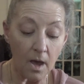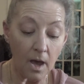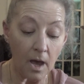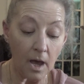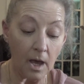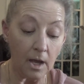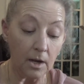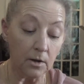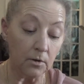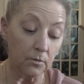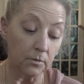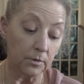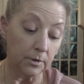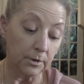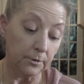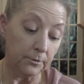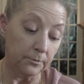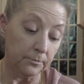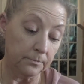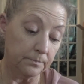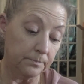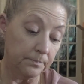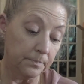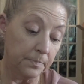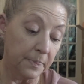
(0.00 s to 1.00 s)
I don't know.
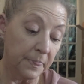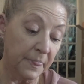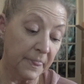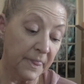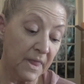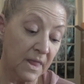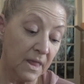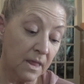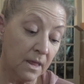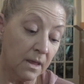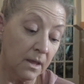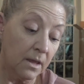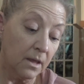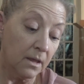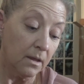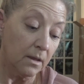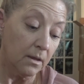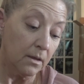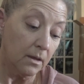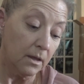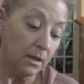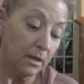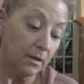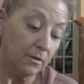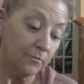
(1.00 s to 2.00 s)

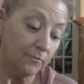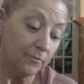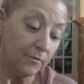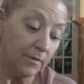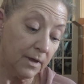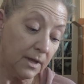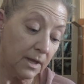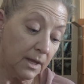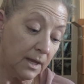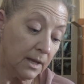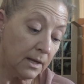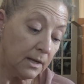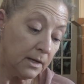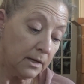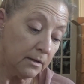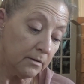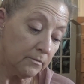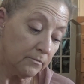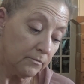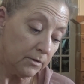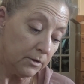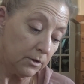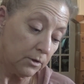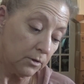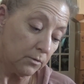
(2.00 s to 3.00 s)
If any of
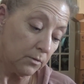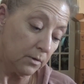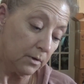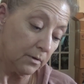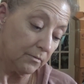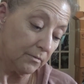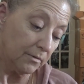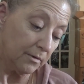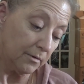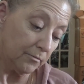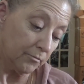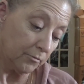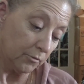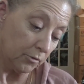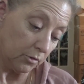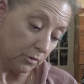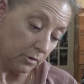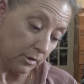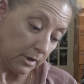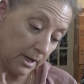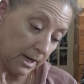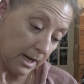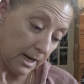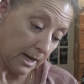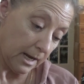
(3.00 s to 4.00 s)
you have ever
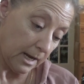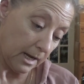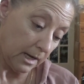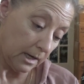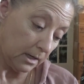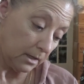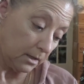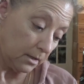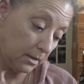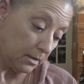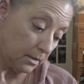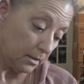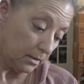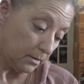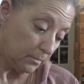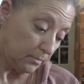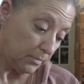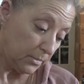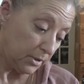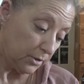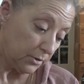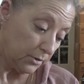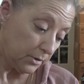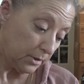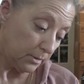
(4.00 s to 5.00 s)
had a
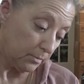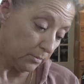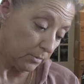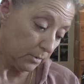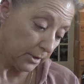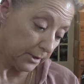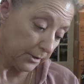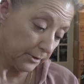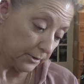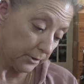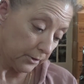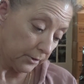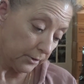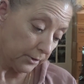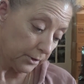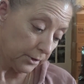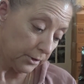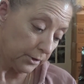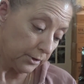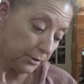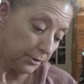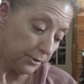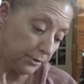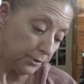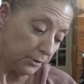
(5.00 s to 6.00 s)
beauty blender,
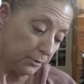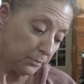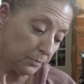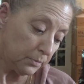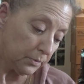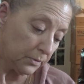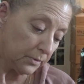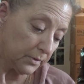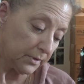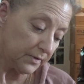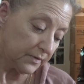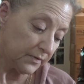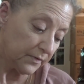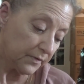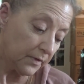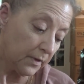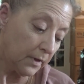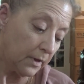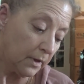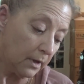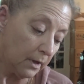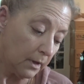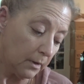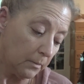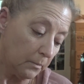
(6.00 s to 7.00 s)
could you
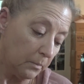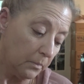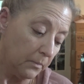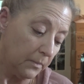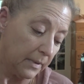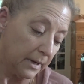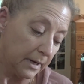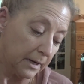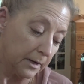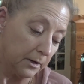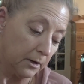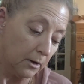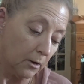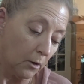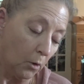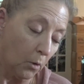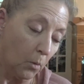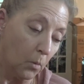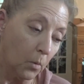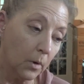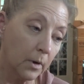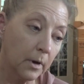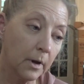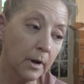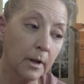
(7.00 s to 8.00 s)
please let me know
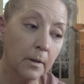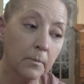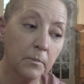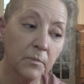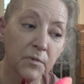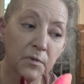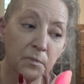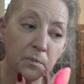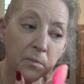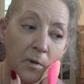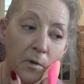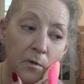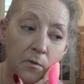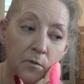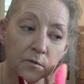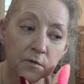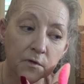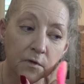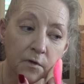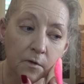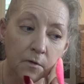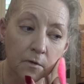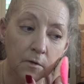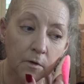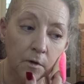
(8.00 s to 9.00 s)
what I'm supposed
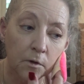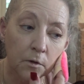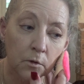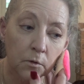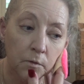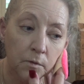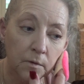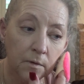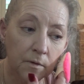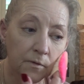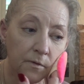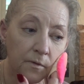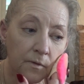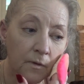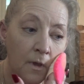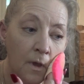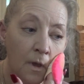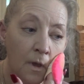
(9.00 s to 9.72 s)
to do, because